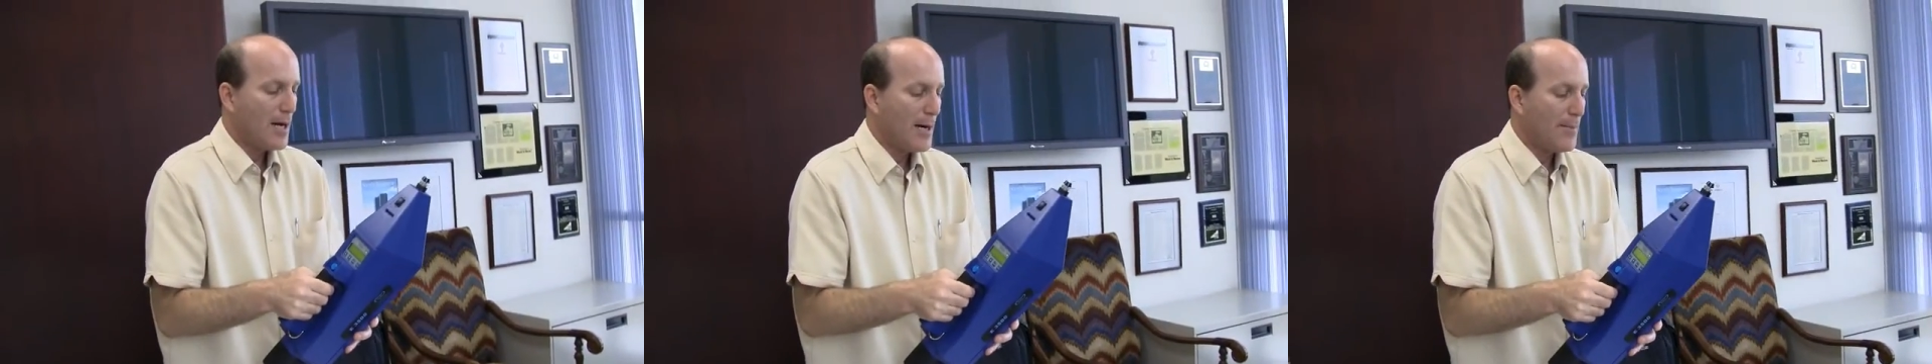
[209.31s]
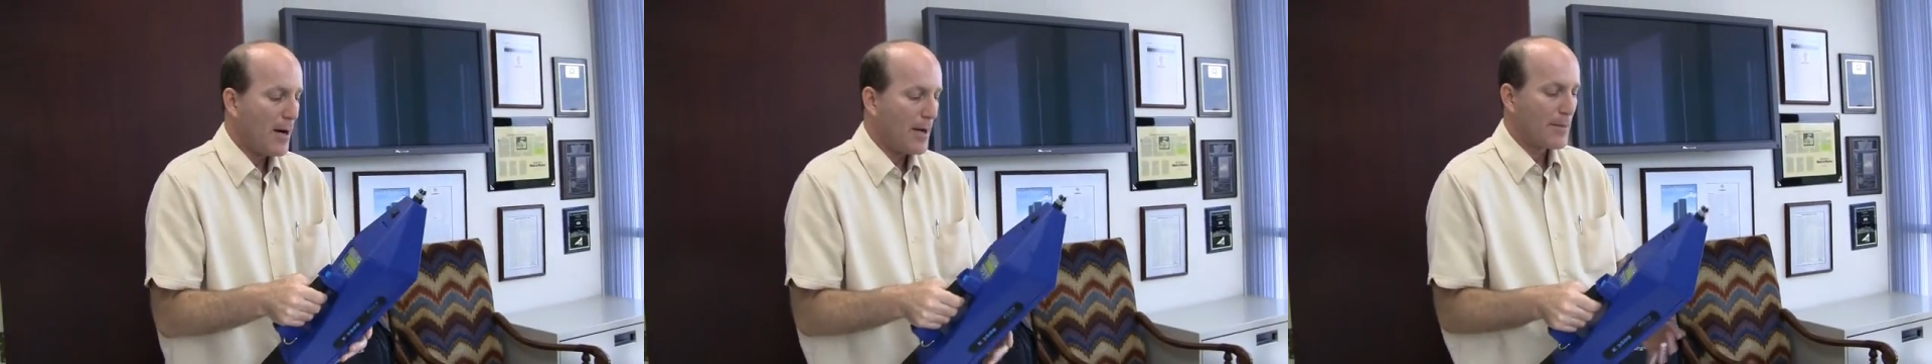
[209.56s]

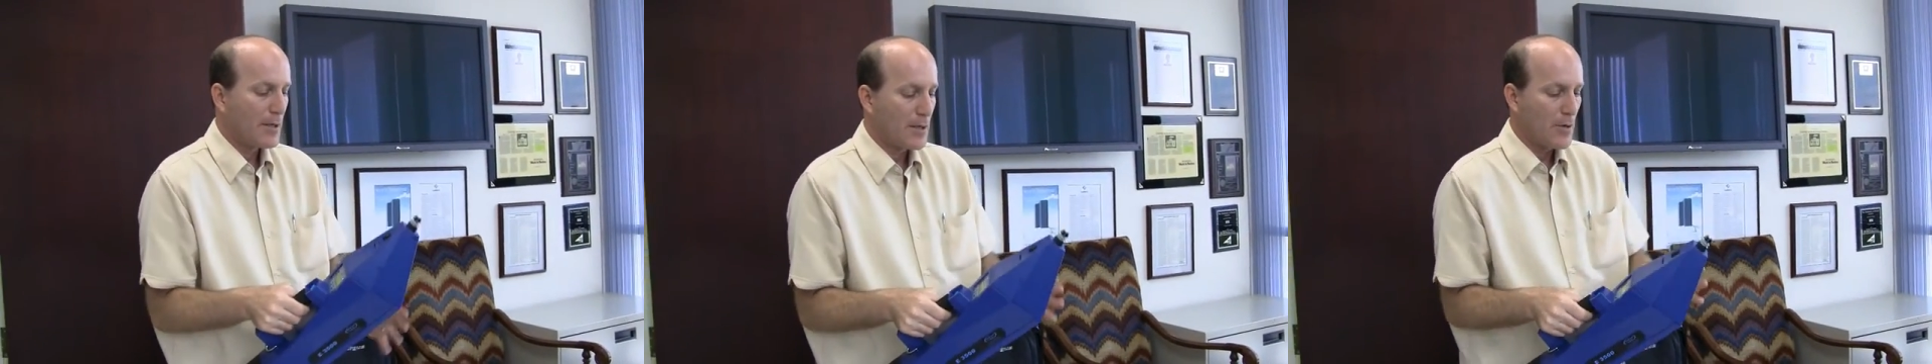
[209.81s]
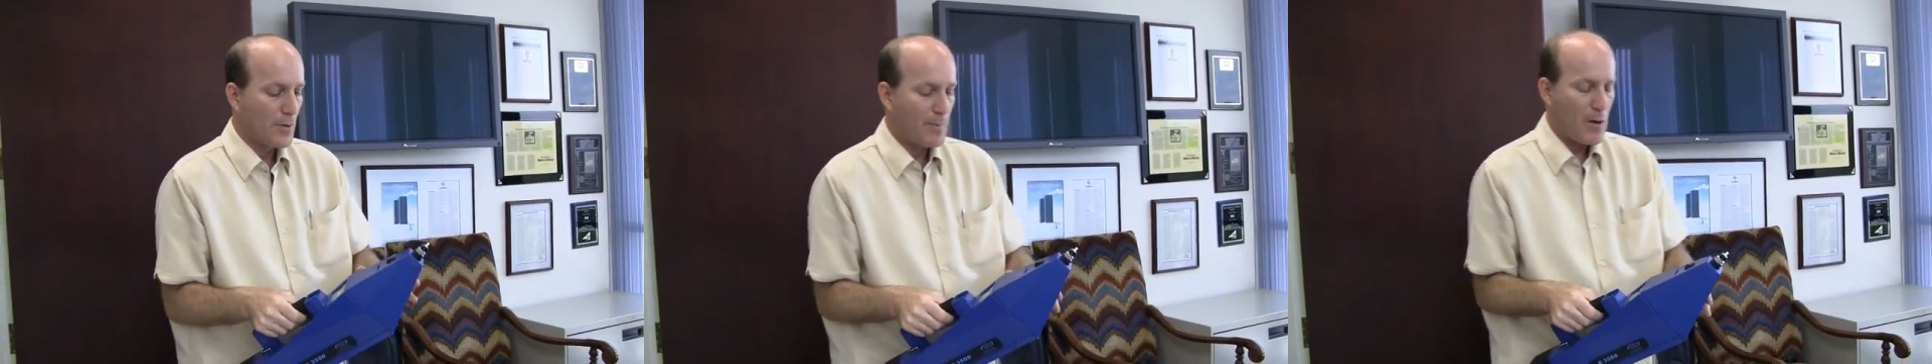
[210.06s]
I'm going to
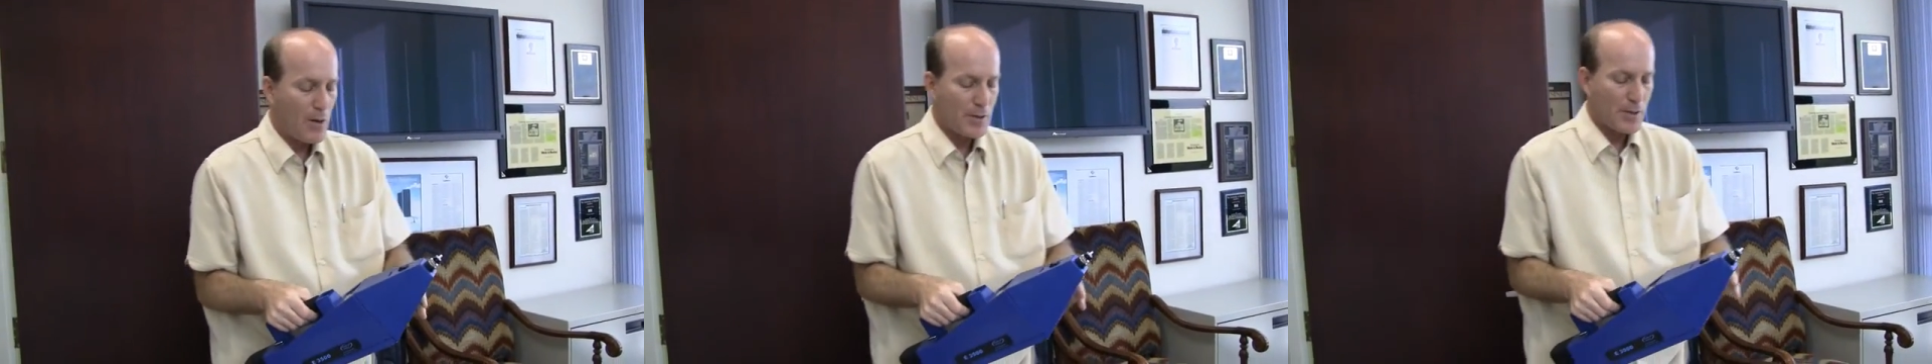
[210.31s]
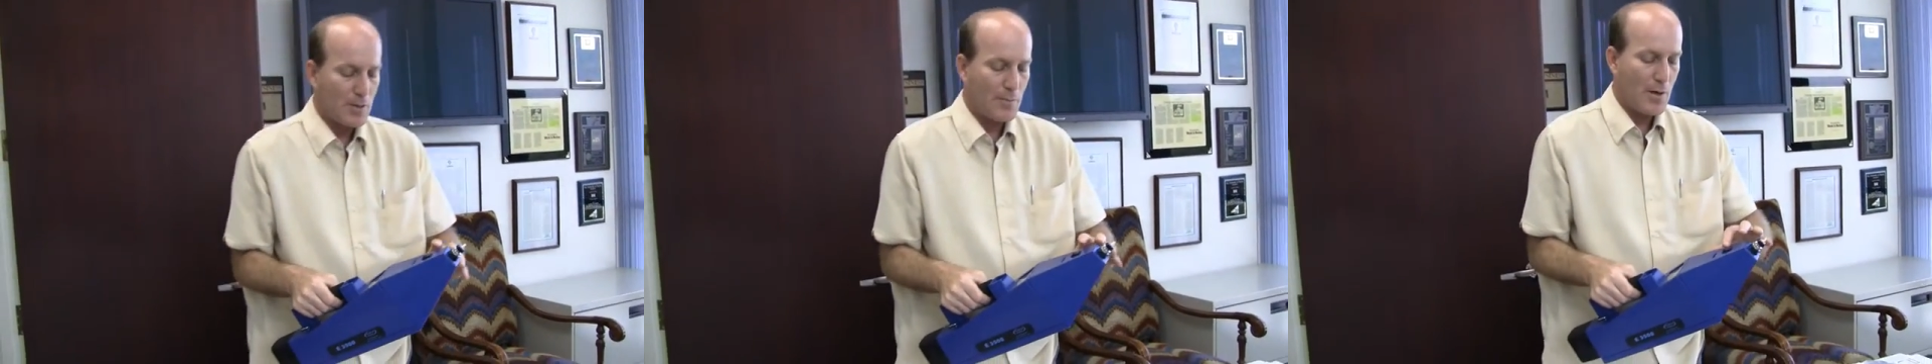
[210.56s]
go to
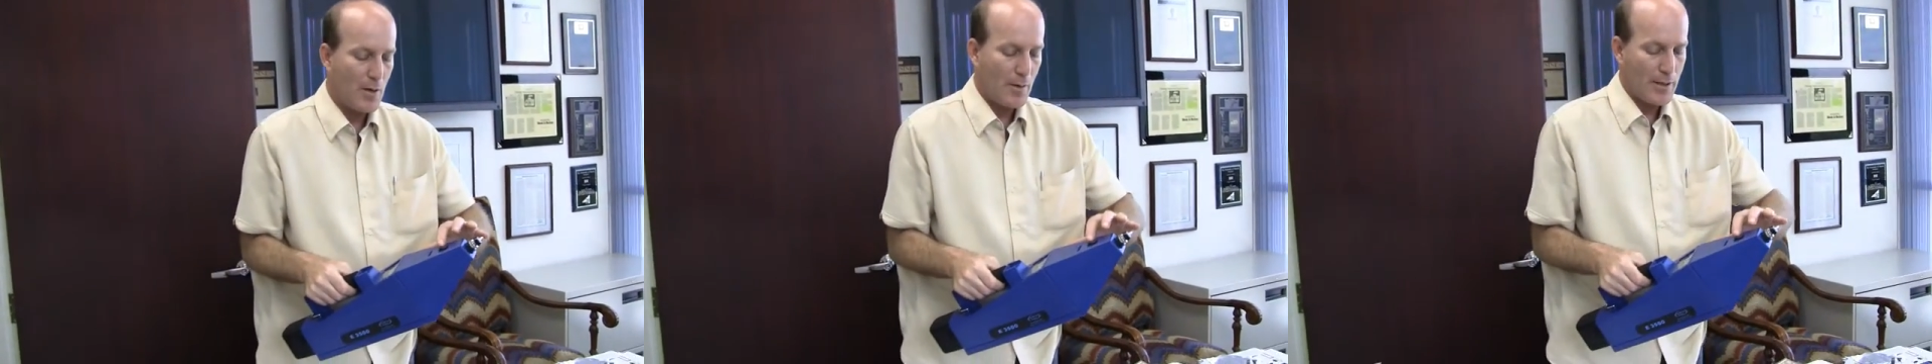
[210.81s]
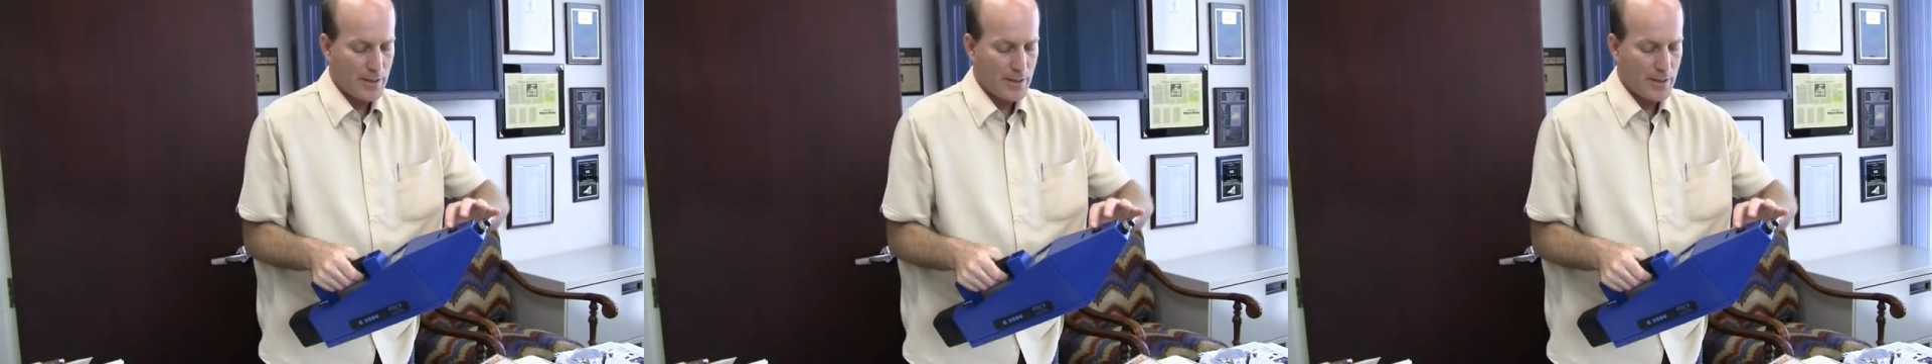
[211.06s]
particle mode.